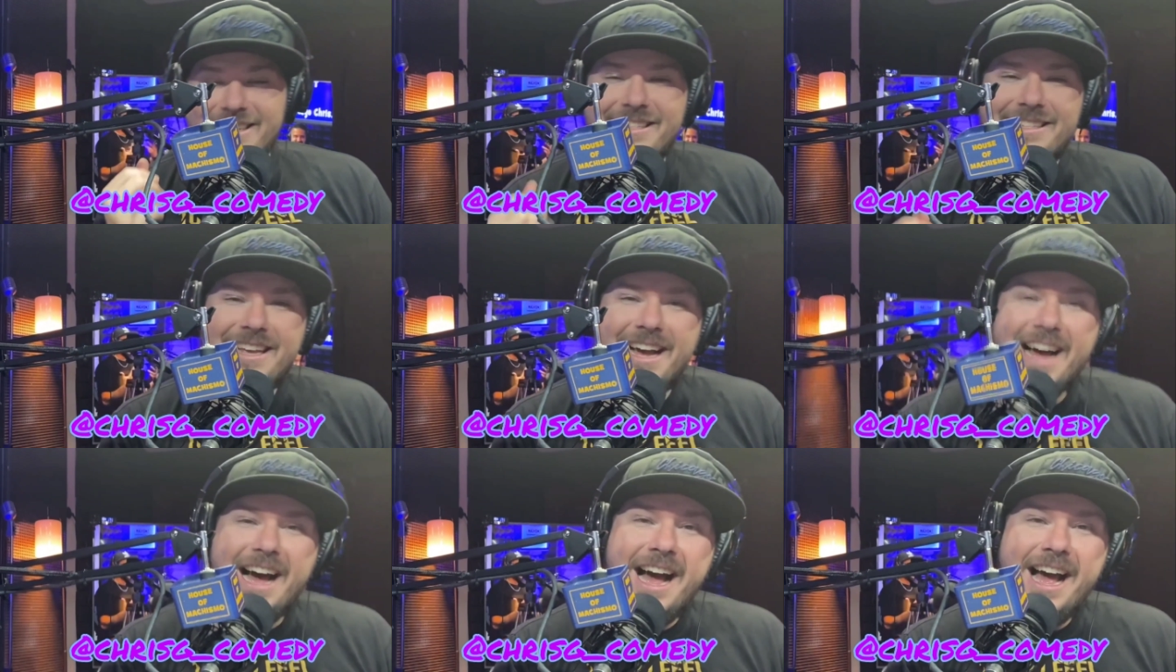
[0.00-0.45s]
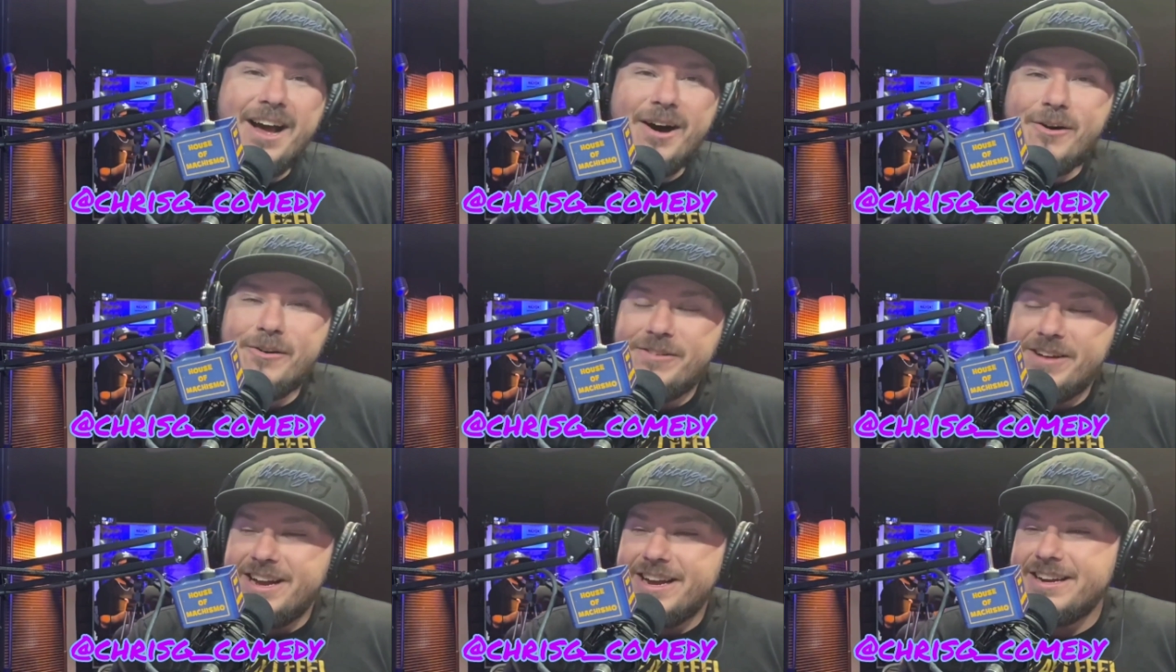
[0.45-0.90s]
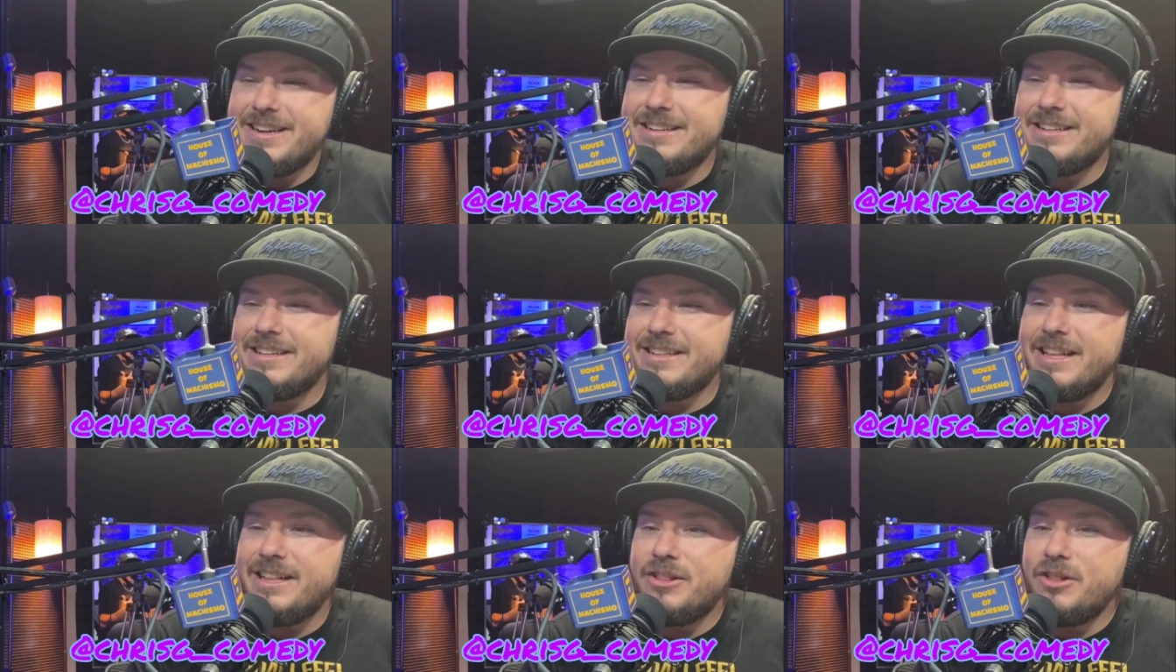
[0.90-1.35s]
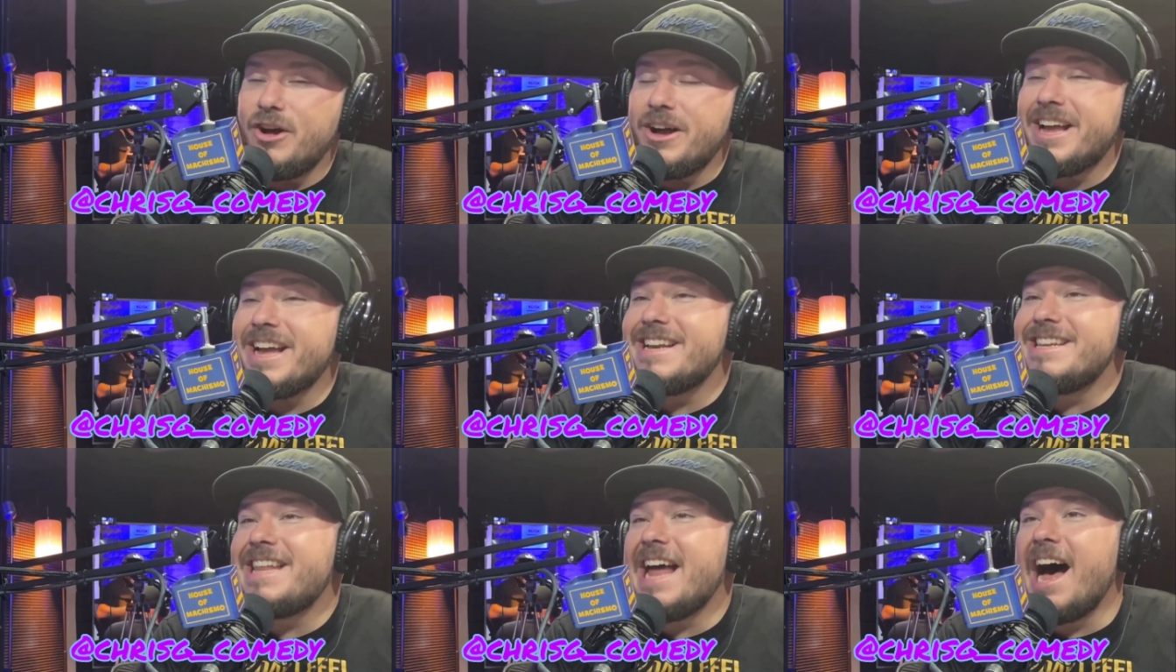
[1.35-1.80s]
This guy over here
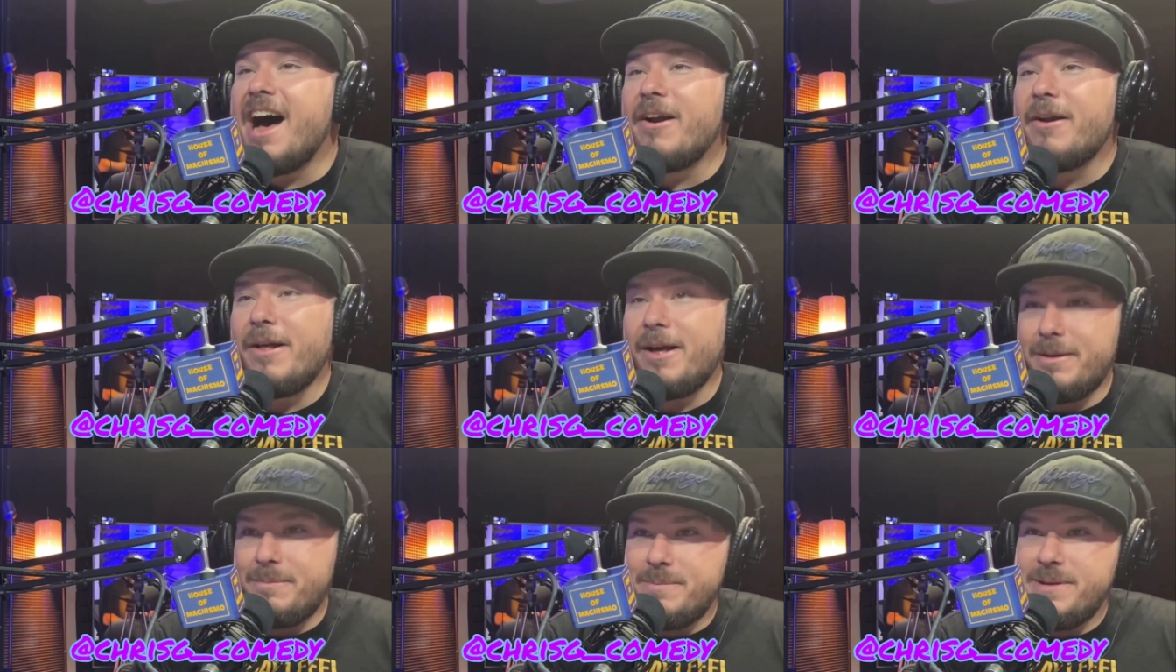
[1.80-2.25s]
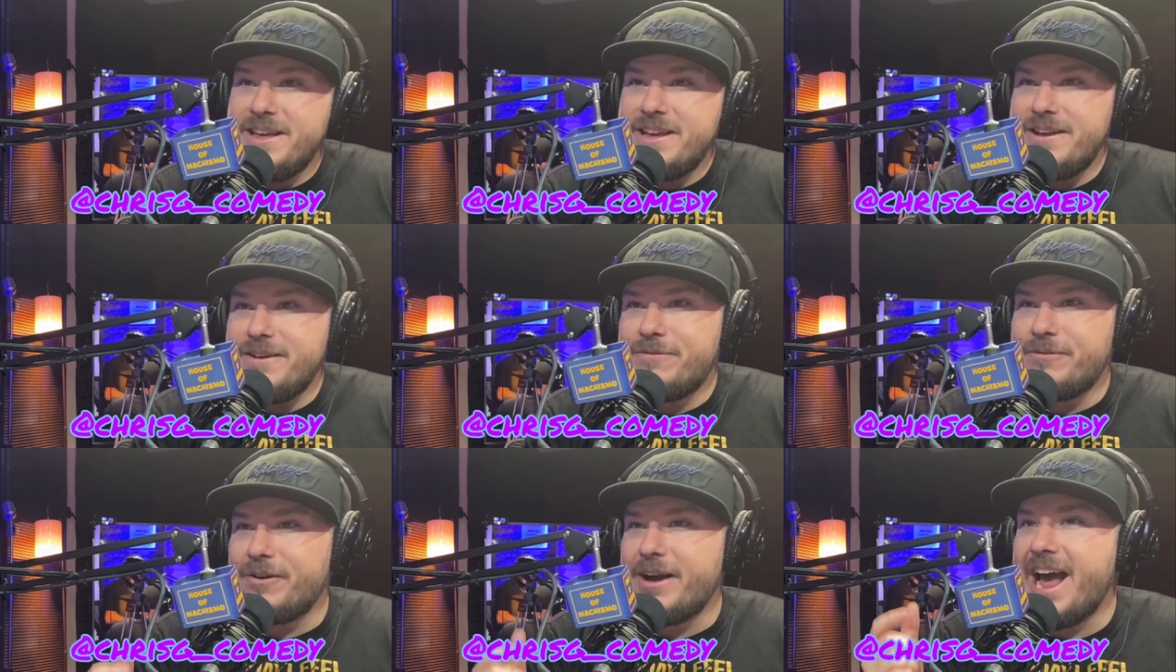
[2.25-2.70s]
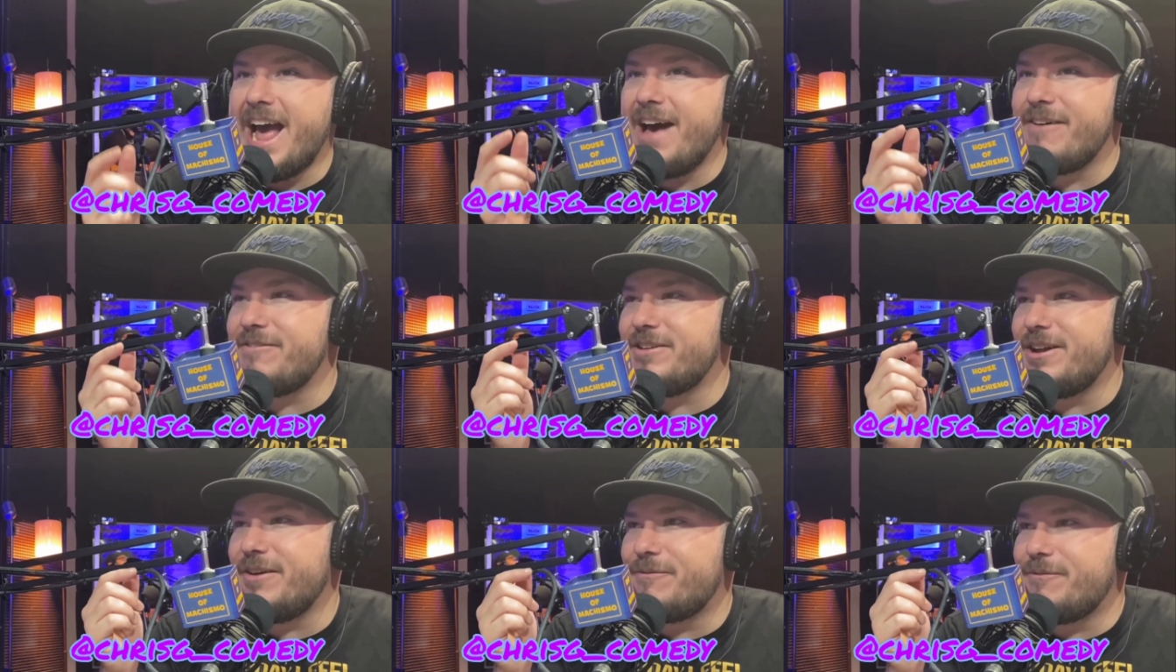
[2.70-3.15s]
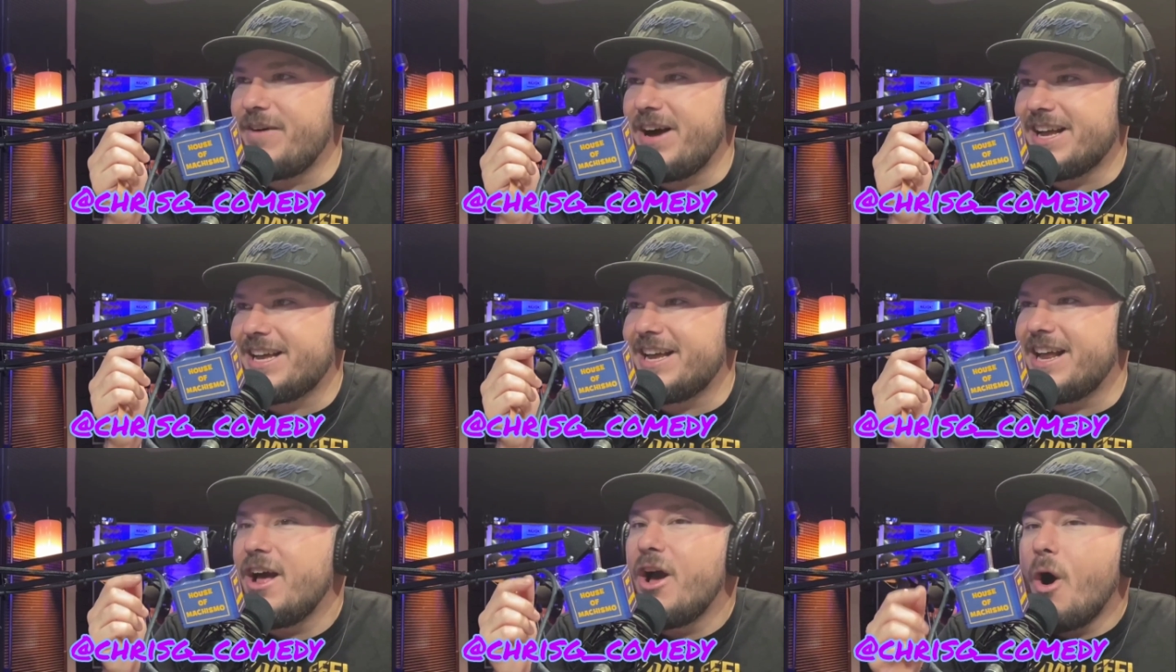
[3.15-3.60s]
looking down on me for having a
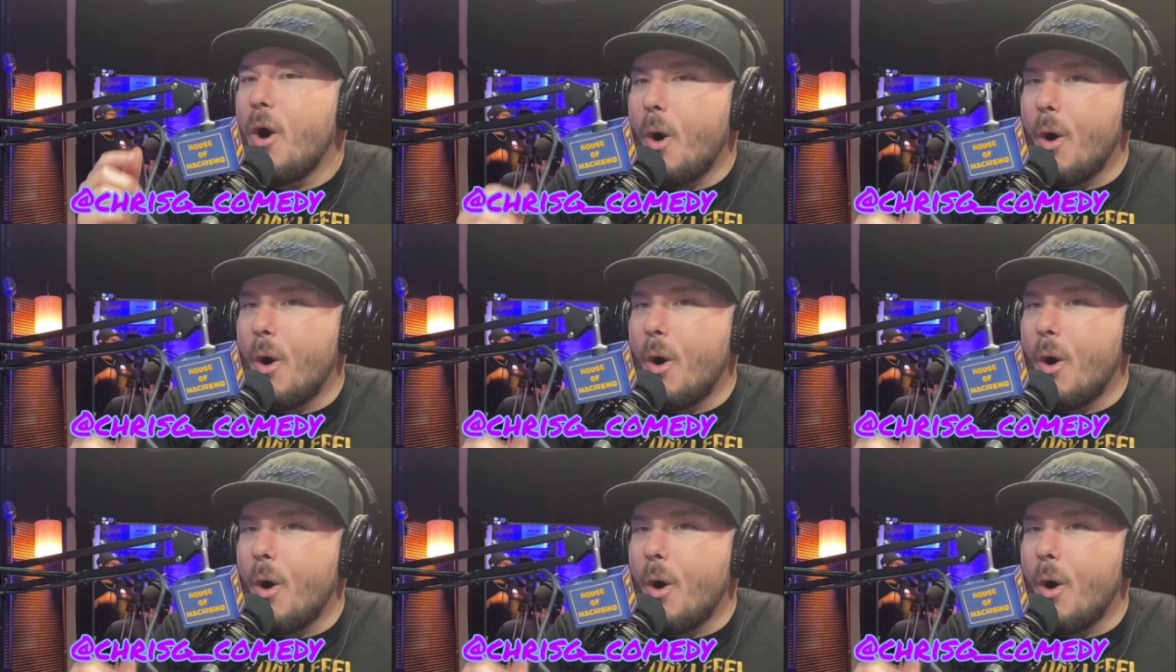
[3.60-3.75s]
fucking